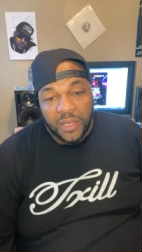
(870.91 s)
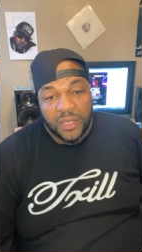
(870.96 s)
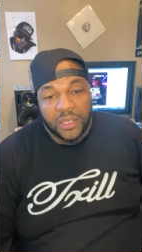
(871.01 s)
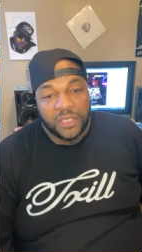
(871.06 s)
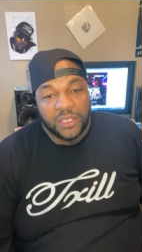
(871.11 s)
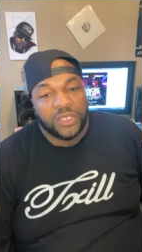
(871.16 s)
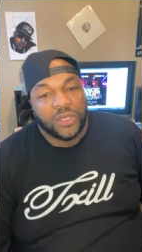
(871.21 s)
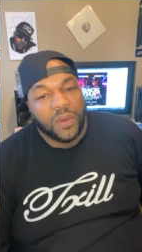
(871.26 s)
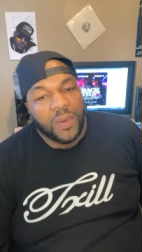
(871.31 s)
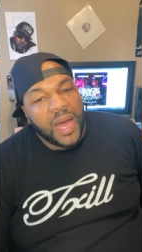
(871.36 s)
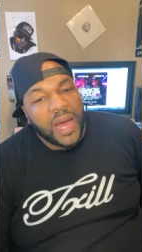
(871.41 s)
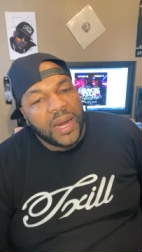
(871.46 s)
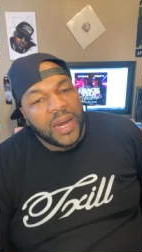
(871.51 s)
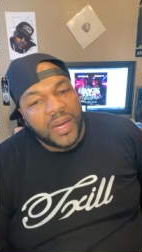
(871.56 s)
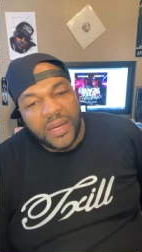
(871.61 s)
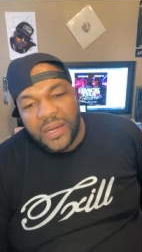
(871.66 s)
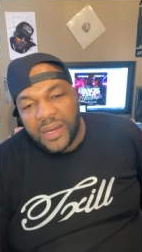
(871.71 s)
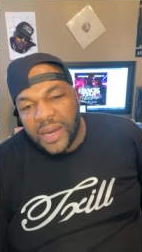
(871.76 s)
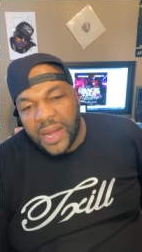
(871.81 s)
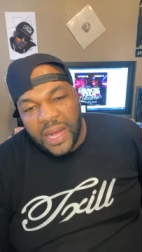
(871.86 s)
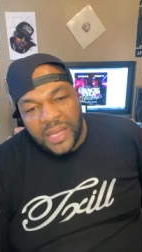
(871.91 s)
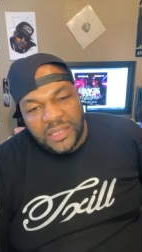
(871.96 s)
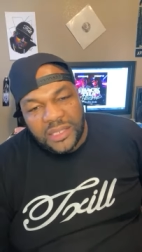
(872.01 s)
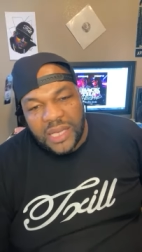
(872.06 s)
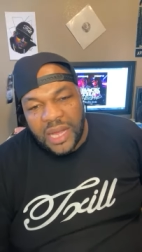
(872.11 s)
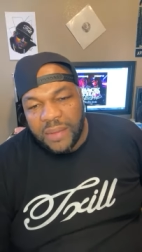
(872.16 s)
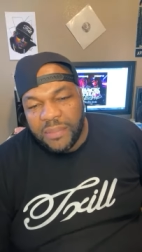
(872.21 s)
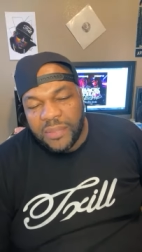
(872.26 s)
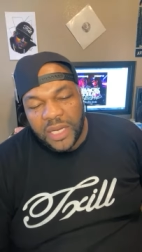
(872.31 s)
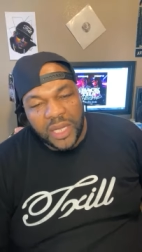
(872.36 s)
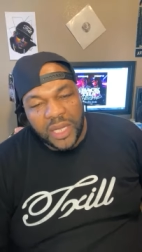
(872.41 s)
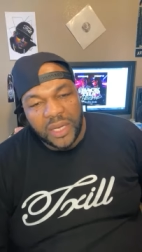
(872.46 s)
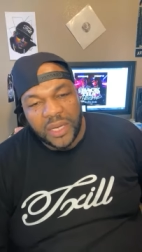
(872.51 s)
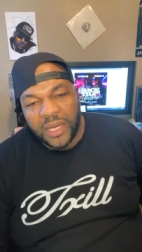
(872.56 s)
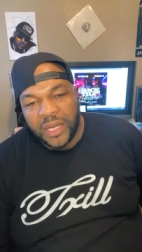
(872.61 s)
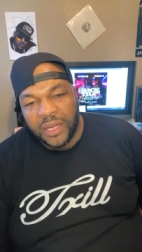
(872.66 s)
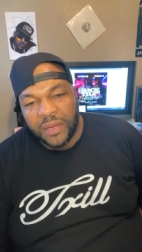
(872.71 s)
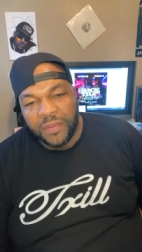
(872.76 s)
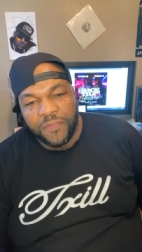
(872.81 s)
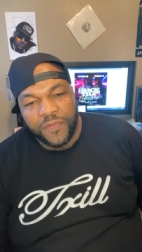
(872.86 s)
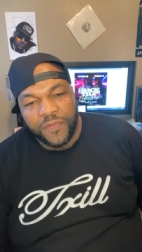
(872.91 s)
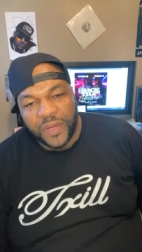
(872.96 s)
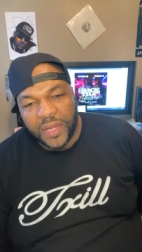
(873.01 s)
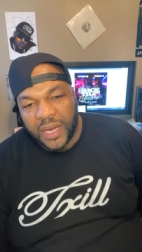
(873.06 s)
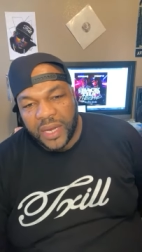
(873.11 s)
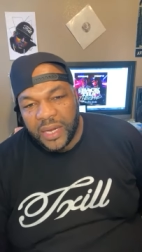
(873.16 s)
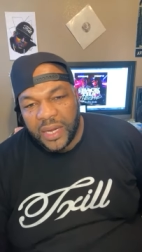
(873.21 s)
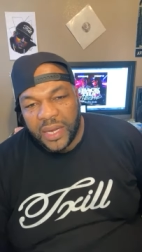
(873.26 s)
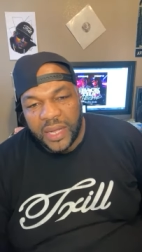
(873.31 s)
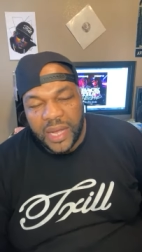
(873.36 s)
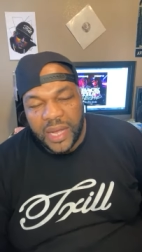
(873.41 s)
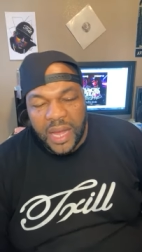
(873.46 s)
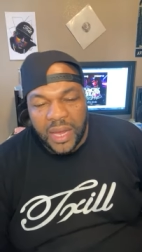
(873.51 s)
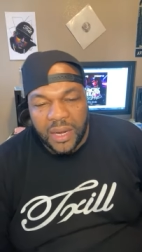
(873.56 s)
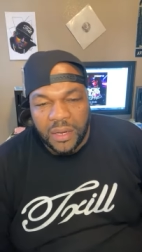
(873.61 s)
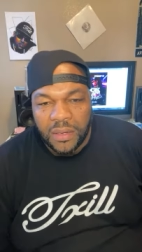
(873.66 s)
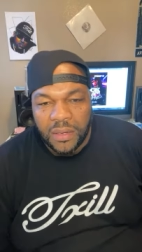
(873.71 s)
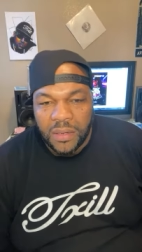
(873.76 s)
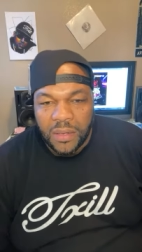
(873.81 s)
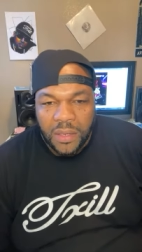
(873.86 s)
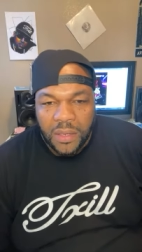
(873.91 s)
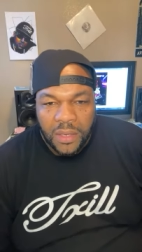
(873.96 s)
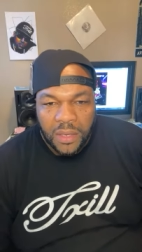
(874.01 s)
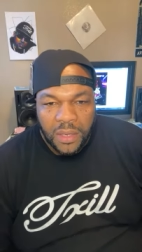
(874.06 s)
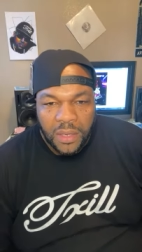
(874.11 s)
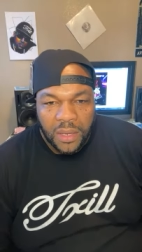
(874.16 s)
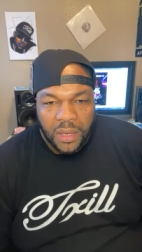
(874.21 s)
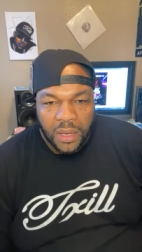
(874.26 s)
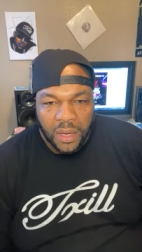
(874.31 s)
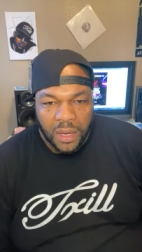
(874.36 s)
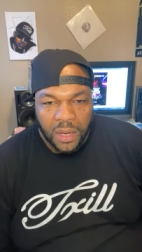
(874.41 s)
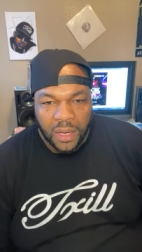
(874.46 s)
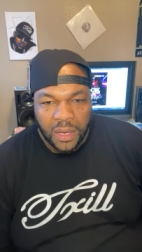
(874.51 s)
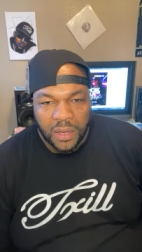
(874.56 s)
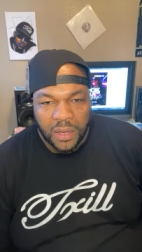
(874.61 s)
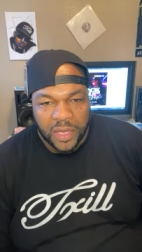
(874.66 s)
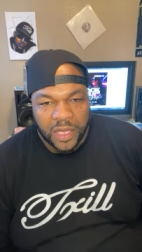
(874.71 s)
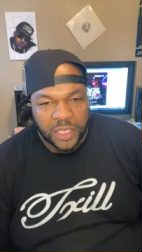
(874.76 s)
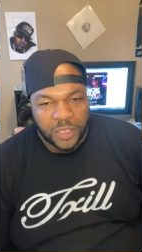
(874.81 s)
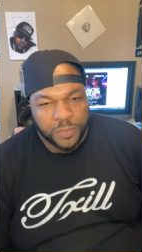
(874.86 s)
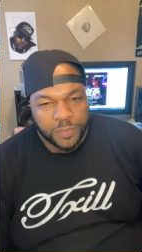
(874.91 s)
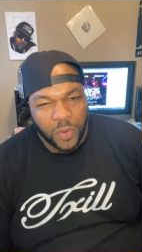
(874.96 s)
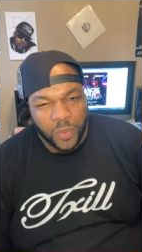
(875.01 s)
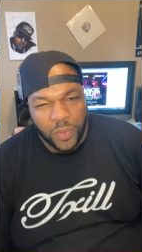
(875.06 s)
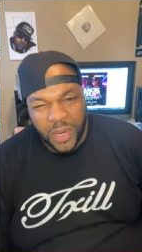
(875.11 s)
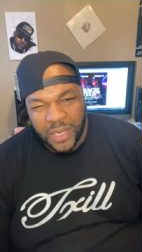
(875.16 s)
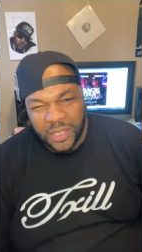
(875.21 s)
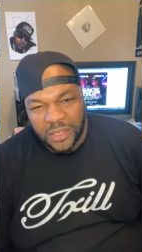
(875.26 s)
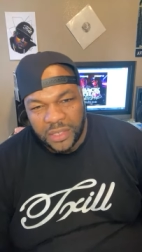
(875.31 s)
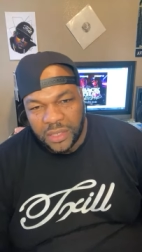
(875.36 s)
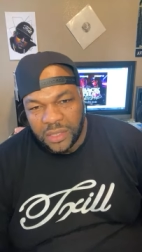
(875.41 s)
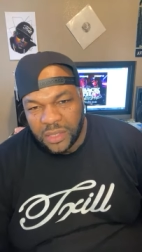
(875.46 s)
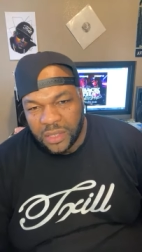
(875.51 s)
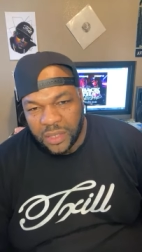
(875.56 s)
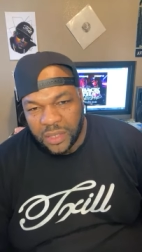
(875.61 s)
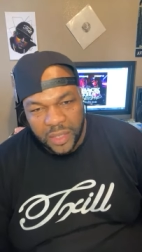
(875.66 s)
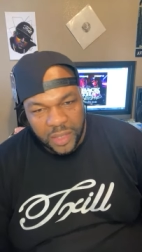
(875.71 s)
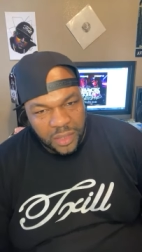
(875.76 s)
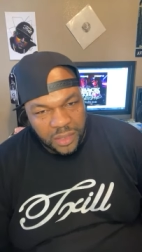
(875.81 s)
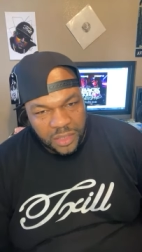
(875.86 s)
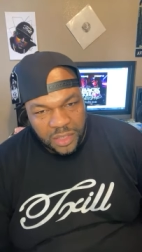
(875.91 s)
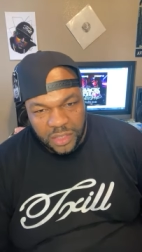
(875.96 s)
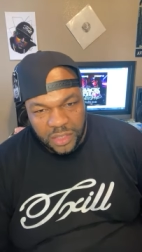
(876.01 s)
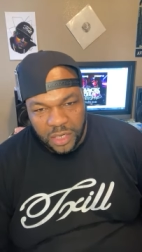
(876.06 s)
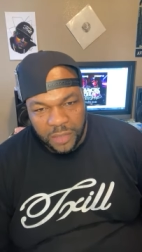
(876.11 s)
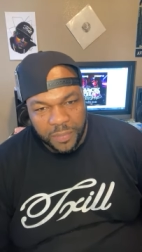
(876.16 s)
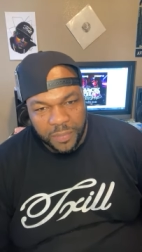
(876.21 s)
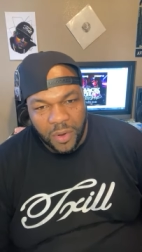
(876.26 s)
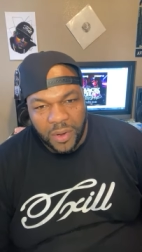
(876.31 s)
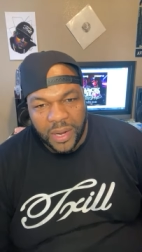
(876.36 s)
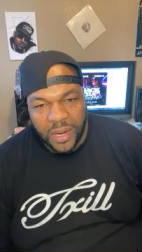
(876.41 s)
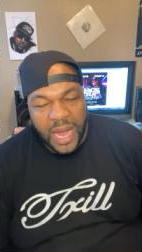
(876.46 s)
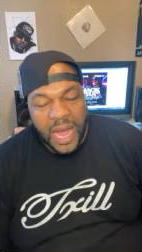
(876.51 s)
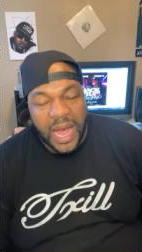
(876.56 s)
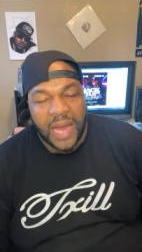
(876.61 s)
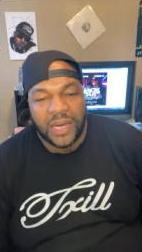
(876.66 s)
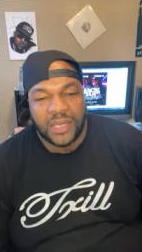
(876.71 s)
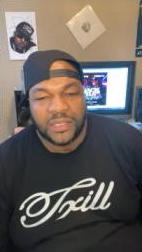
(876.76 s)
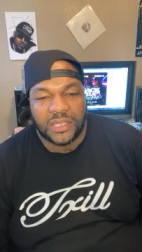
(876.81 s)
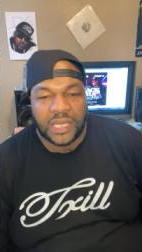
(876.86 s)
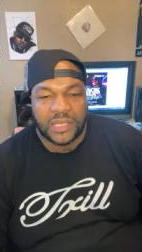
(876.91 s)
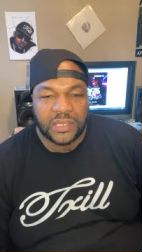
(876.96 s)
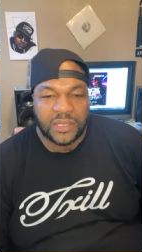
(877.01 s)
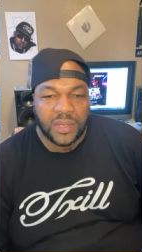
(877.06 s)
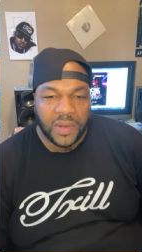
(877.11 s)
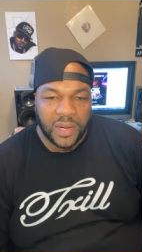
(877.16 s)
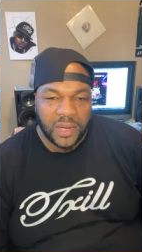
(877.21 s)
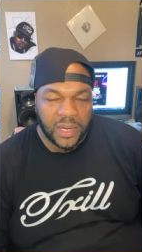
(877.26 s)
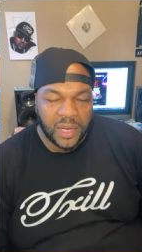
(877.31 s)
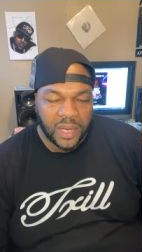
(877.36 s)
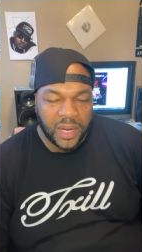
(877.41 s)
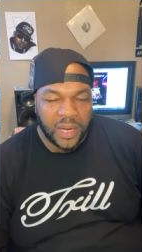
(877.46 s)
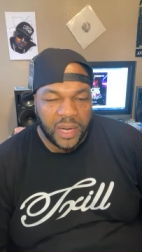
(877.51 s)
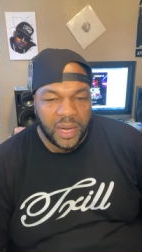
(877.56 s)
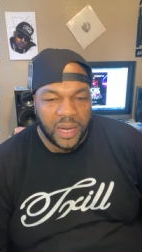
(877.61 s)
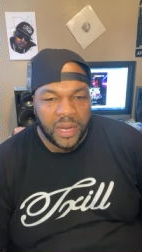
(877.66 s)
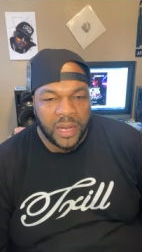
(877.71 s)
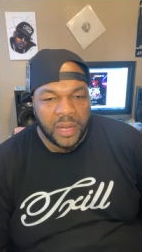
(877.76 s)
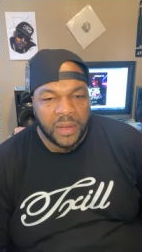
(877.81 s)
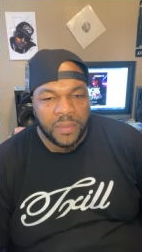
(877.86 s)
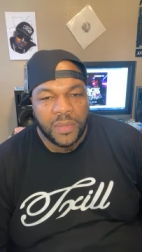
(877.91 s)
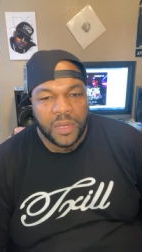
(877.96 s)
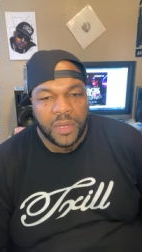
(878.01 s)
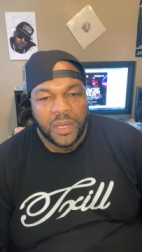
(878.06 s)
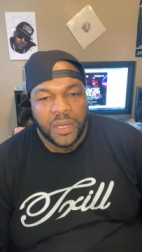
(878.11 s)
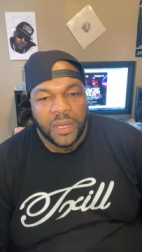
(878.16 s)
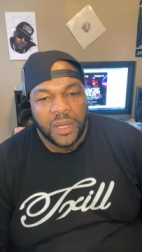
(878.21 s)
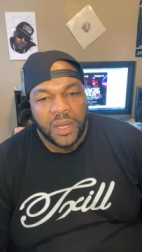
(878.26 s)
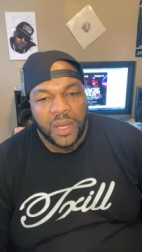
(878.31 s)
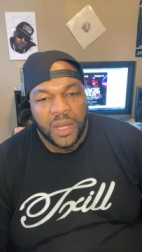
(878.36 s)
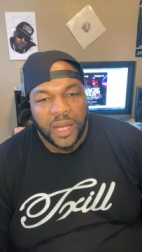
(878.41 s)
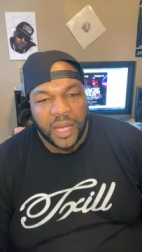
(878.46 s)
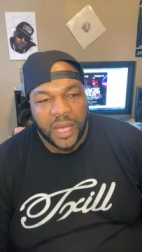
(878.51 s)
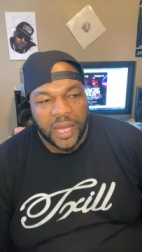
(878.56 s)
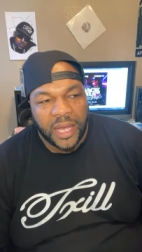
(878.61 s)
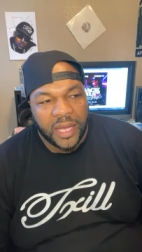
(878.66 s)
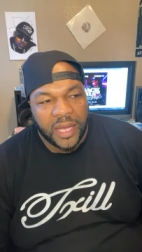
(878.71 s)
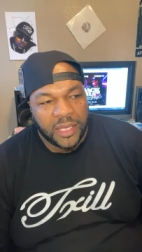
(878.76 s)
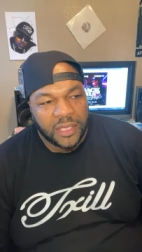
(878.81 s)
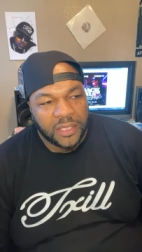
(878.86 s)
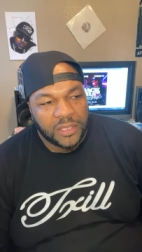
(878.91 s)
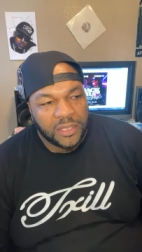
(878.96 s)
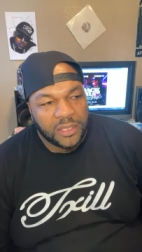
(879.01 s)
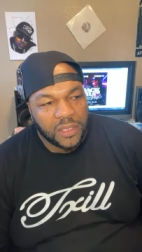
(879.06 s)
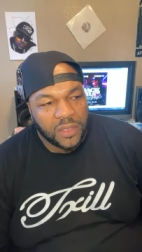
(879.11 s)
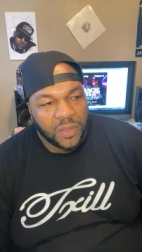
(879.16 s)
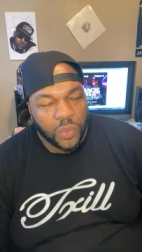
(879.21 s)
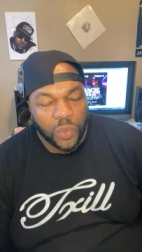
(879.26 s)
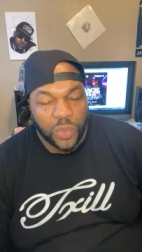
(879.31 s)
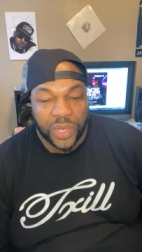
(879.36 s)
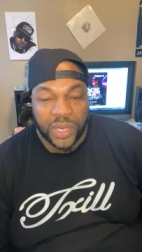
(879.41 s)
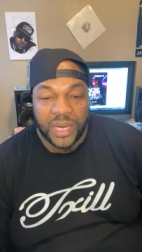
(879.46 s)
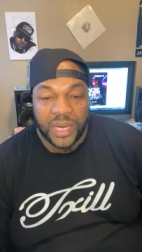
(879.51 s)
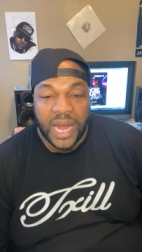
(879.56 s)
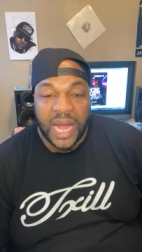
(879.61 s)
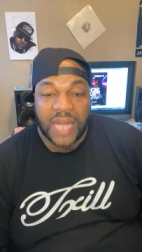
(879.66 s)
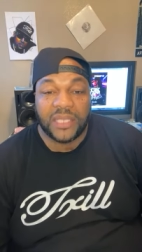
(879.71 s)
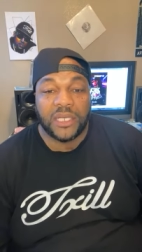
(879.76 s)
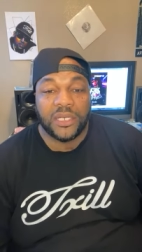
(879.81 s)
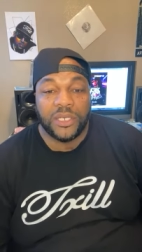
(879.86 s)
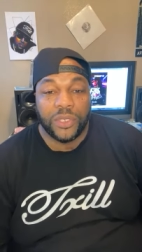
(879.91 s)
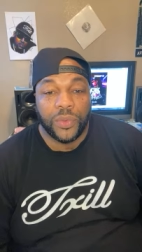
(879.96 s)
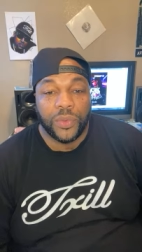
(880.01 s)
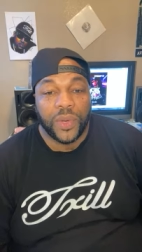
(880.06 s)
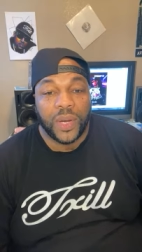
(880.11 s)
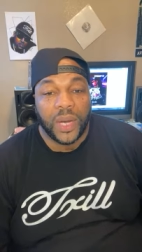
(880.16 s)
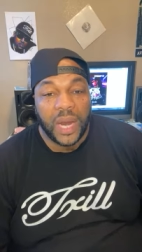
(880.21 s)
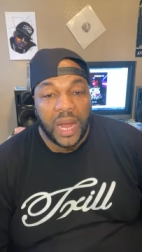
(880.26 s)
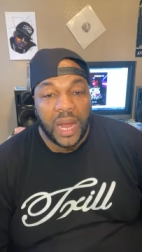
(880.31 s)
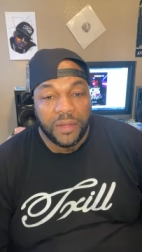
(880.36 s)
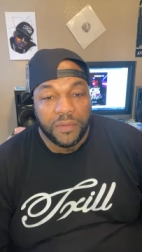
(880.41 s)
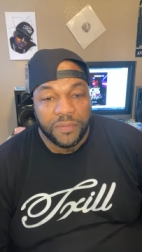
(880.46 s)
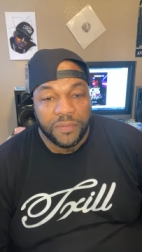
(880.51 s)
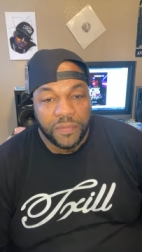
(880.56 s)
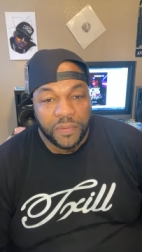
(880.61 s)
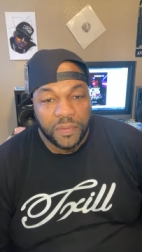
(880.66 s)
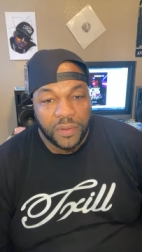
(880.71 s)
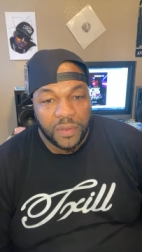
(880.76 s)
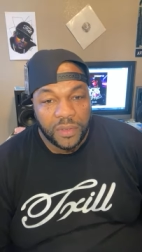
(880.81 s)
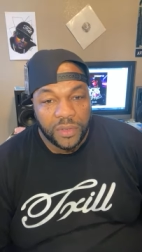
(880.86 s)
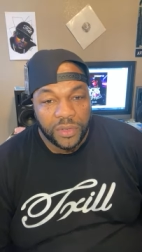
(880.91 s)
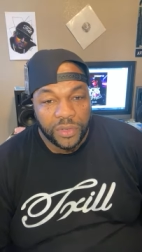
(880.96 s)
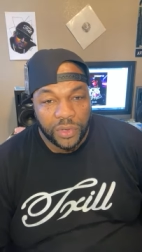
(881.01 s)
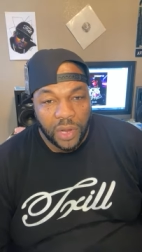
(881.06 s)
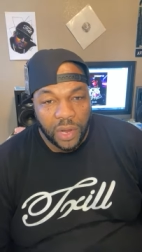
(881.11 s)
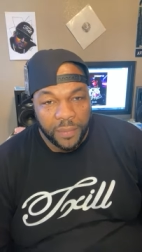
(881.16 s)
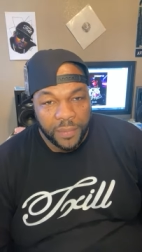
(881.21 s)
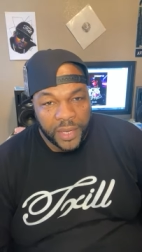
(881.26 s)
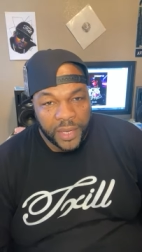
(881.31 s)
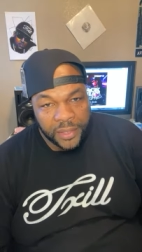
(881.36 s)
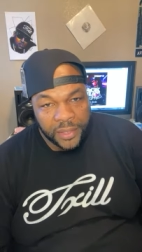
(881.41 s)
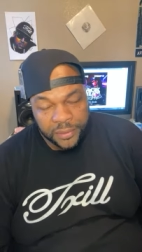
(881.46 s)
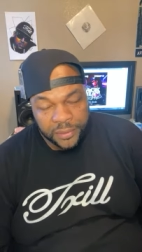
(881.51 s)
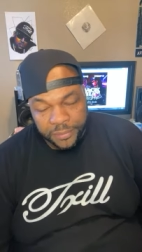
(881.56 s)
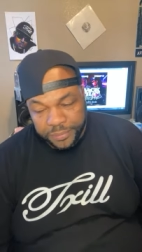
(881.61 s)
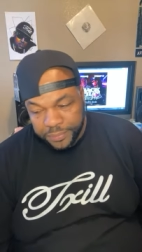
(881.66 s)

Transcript: So I didn't I stopped looking to him for any kind of Uh, inspiration, leadership, or guidance. I started looking at him as what not to do in life. You know what I mean?